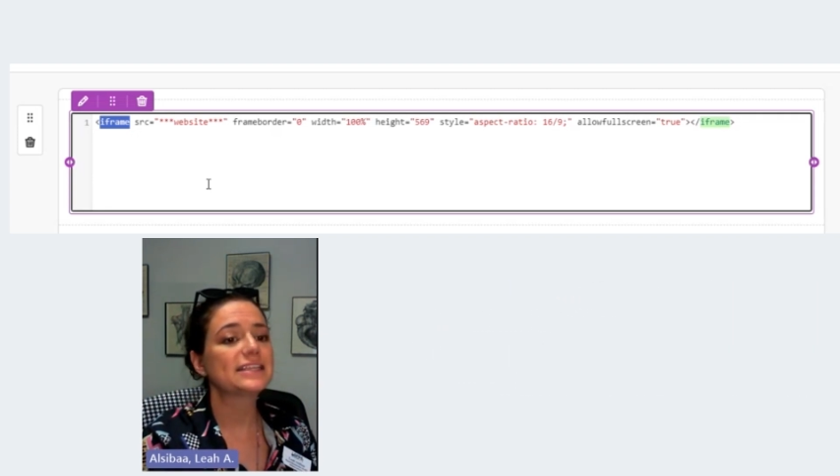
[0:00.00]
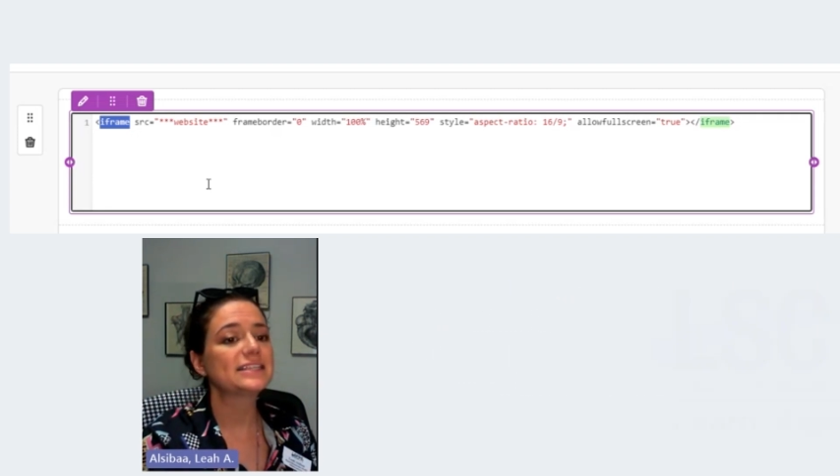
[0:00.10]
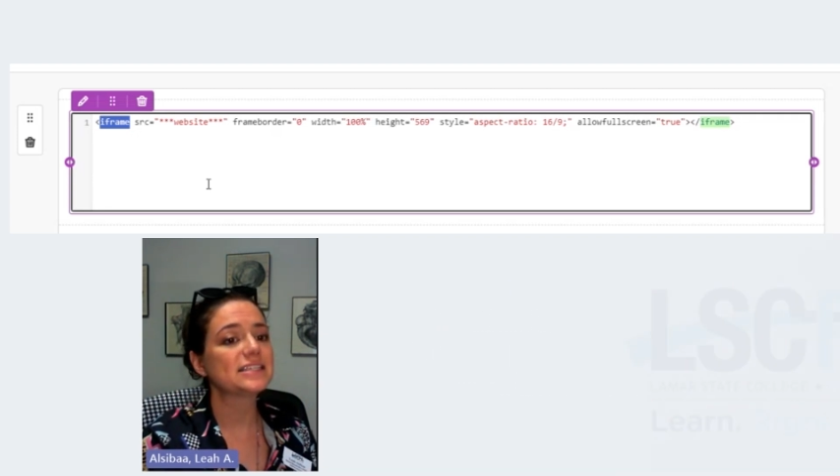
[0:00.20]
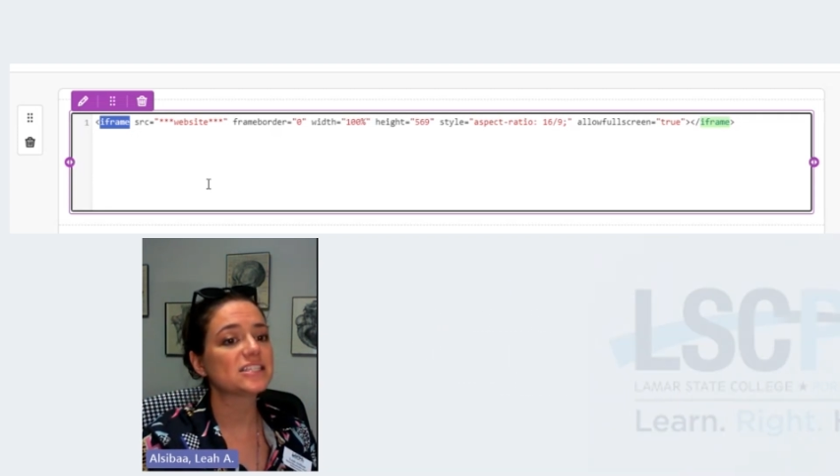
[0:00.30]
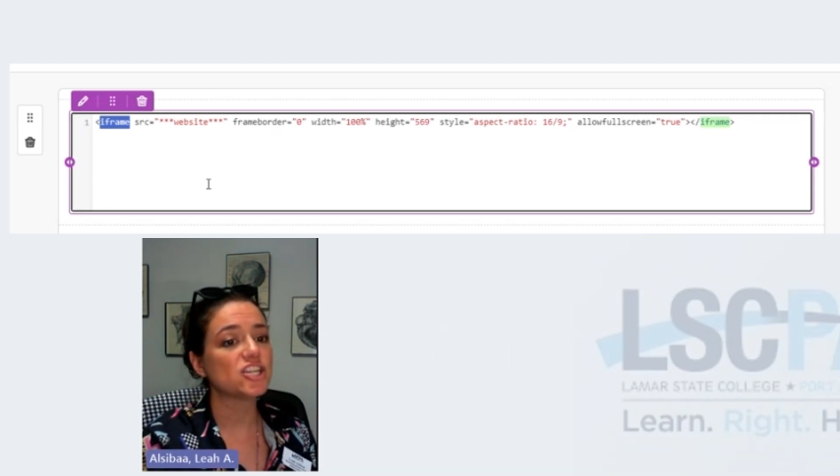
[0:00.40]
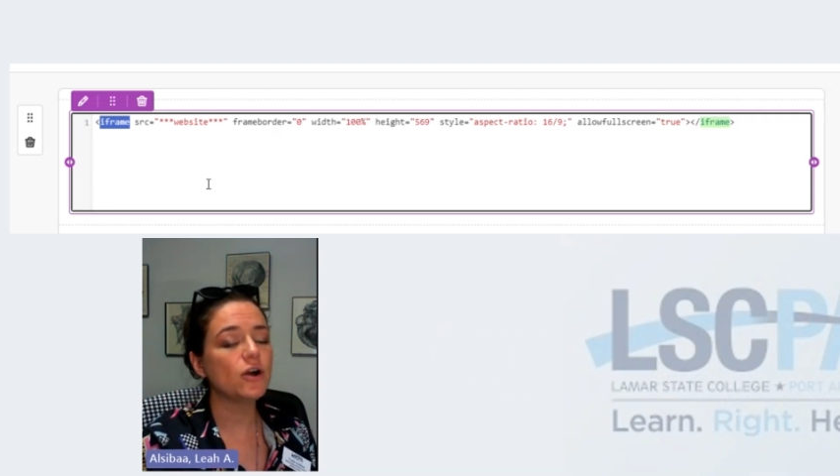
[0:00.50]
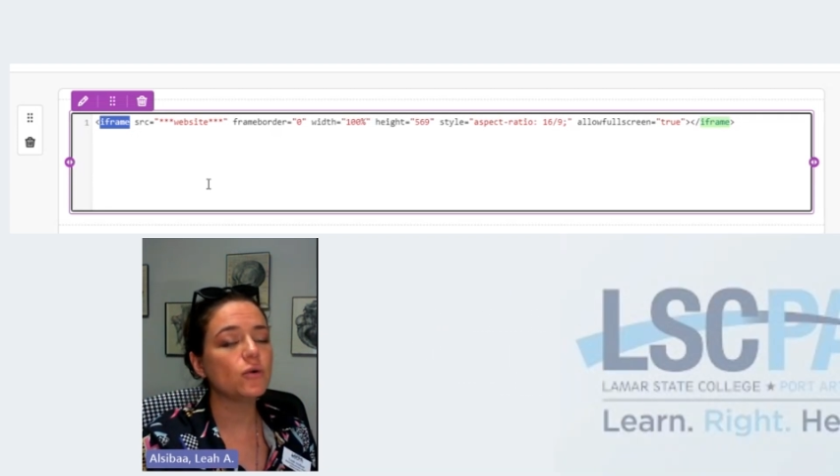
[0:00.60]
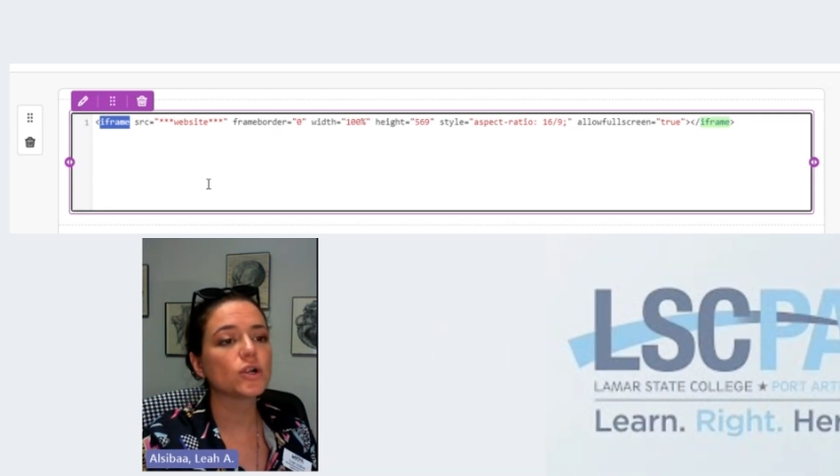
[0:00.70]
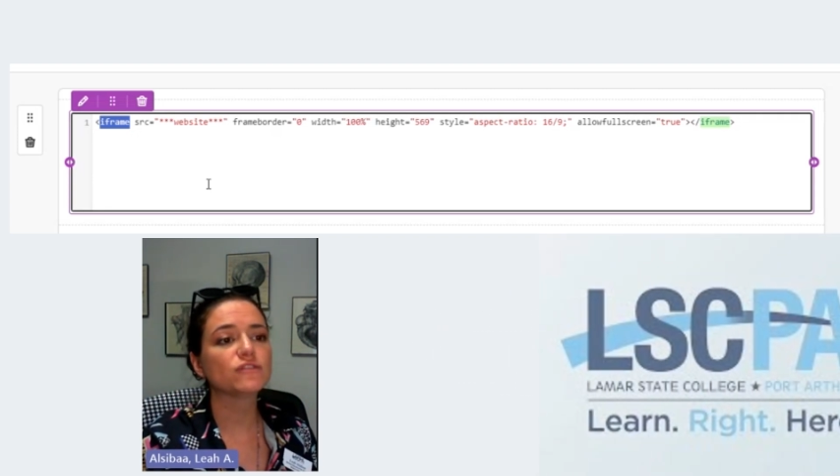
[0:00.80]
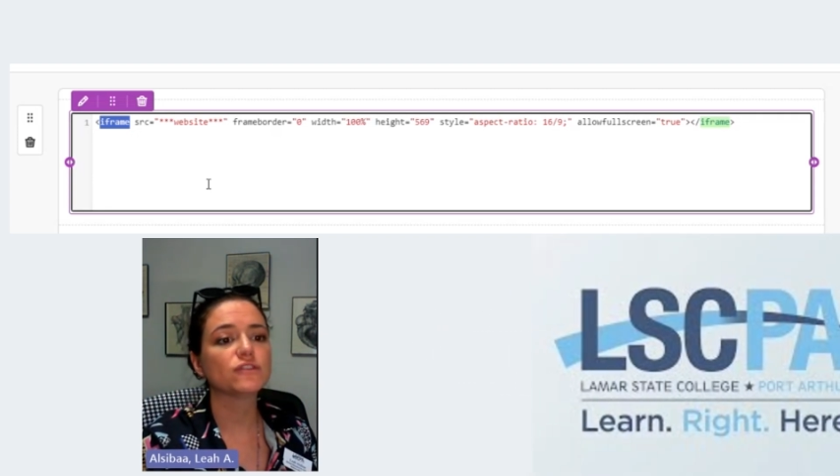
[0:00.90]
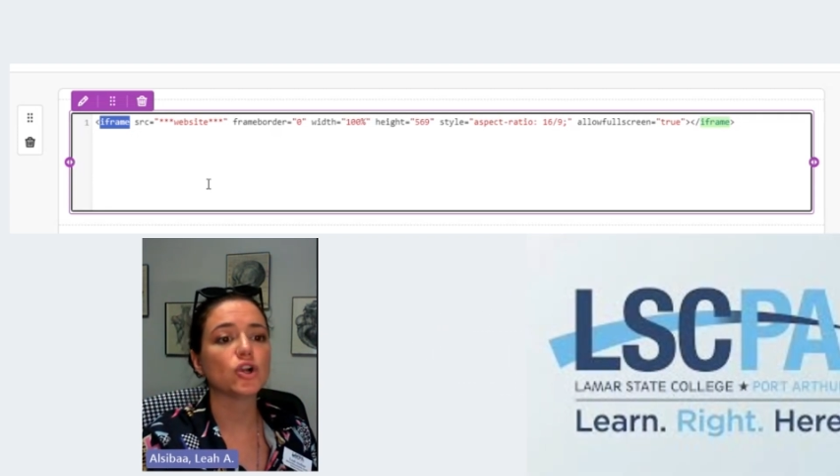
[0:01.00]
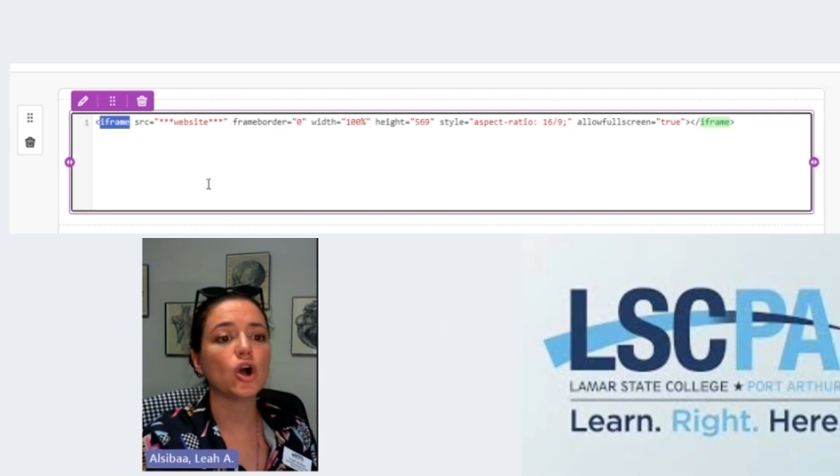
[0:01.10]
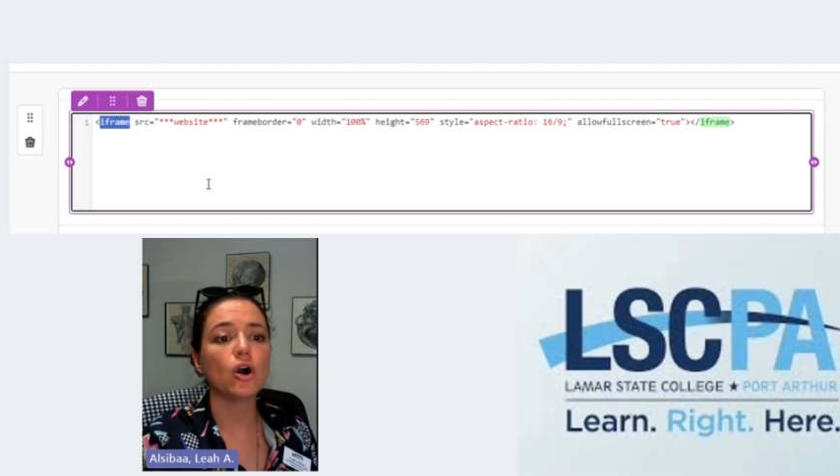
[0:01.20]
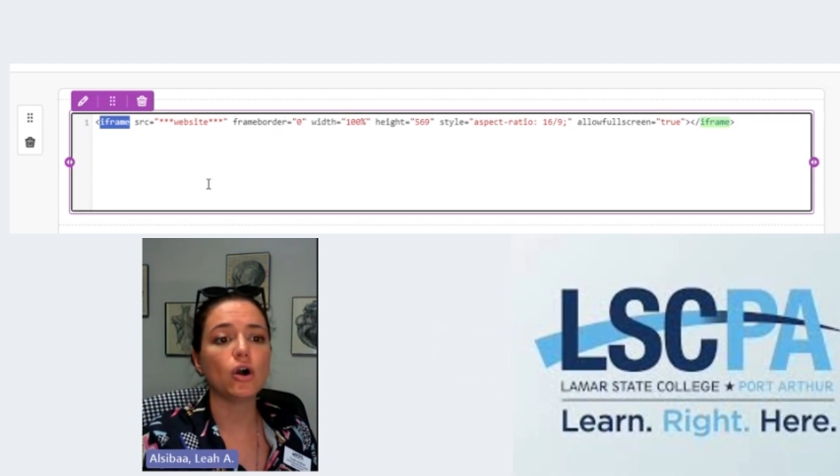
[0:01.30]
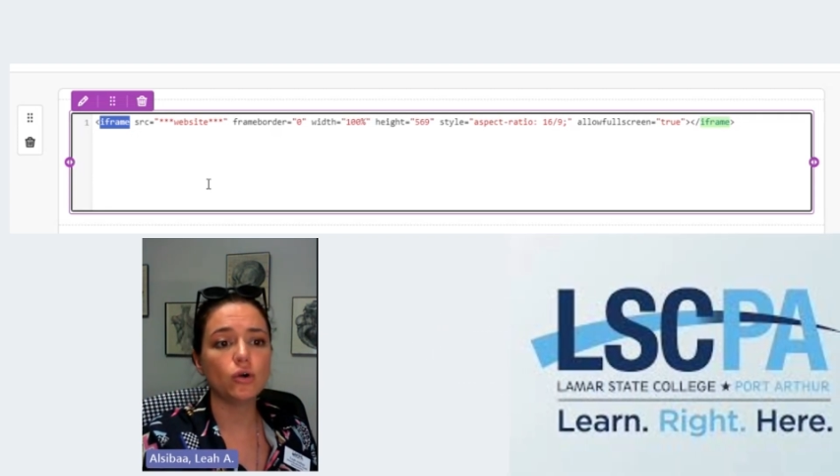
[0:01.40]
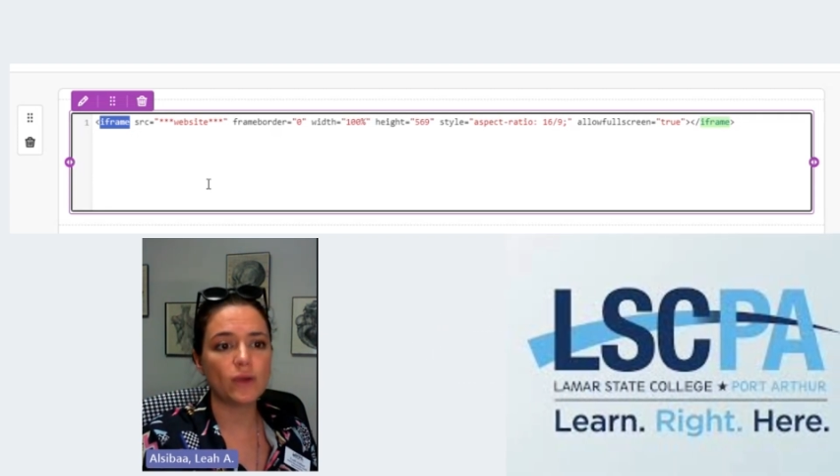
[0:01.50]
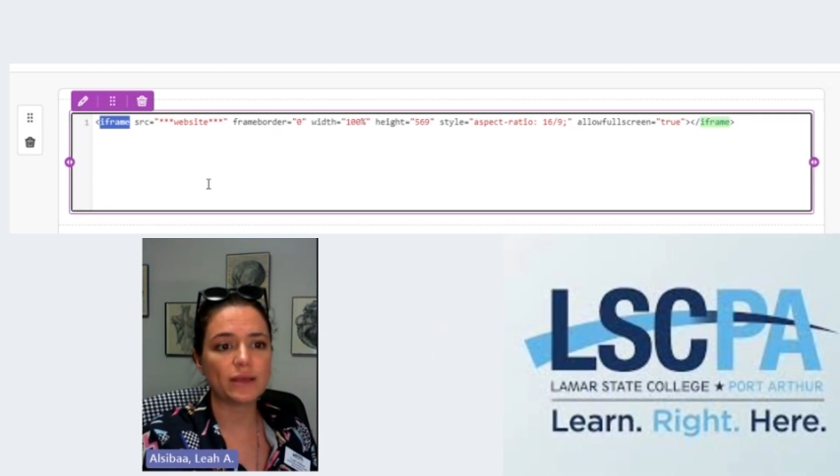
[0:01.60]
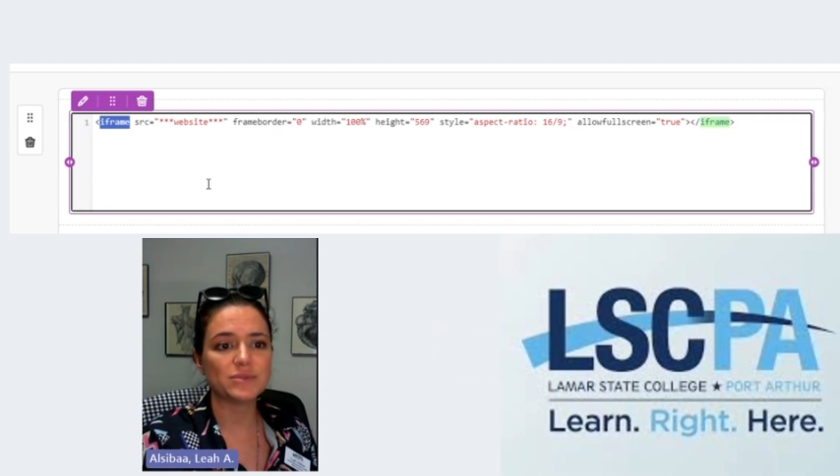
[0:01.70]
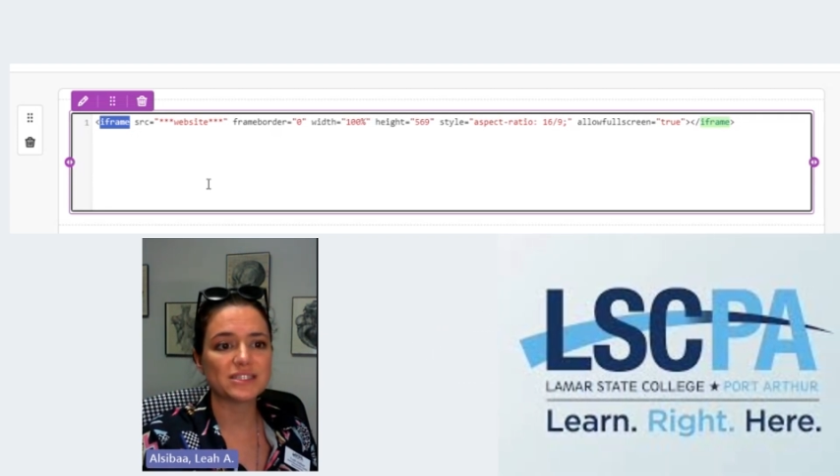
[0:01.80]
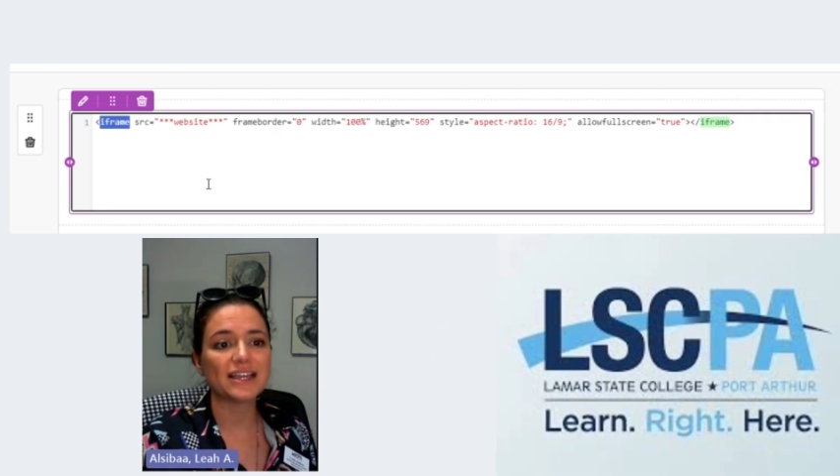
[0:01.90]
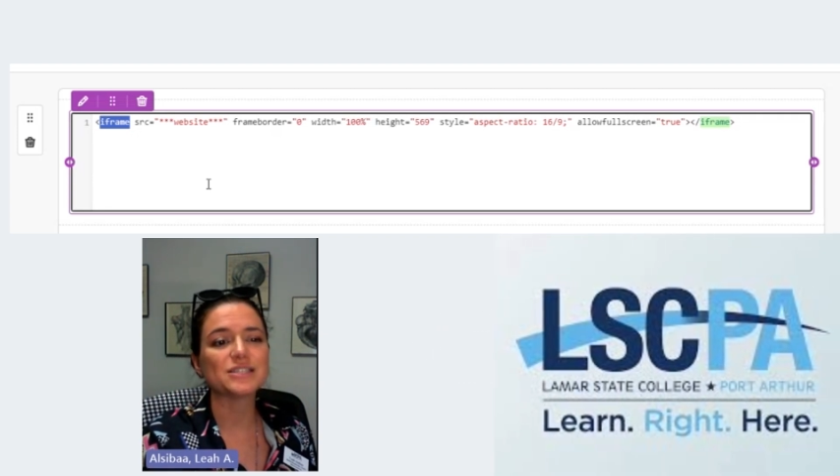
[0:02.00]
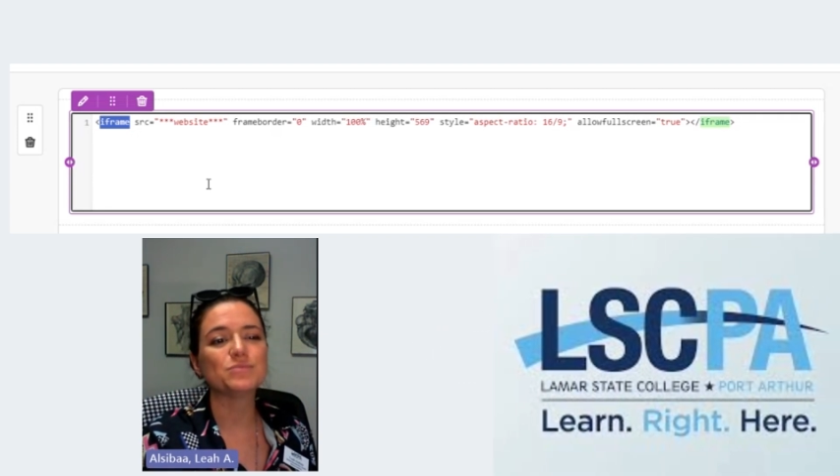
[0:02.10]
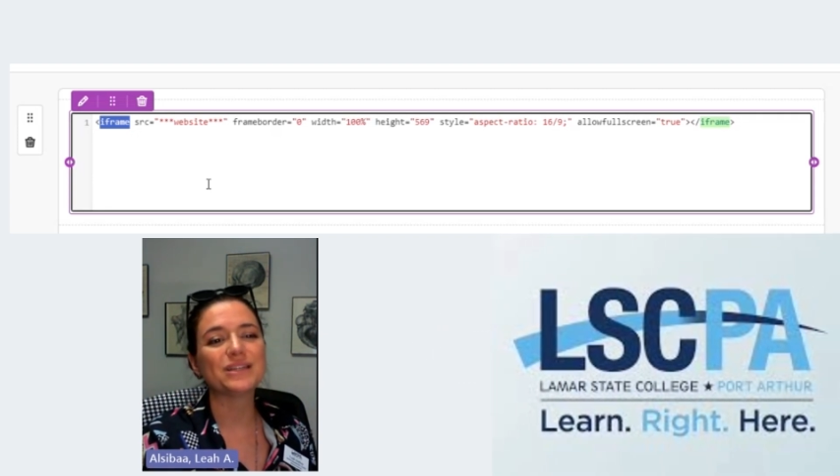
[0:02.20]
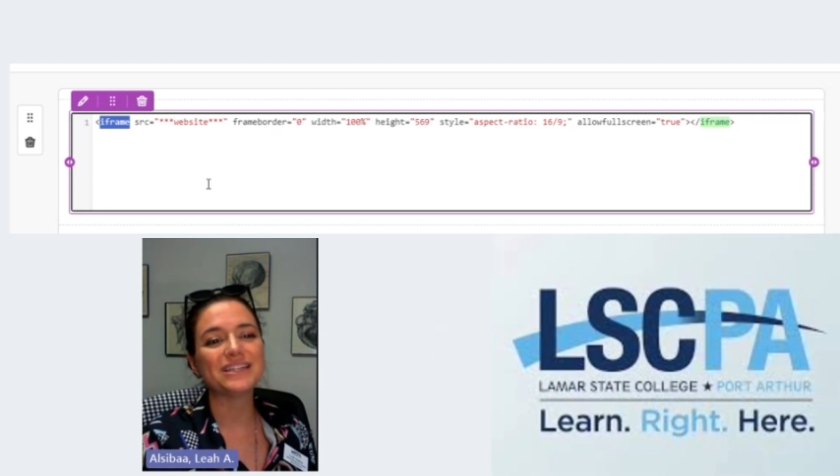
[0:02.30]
This does not work for all websites,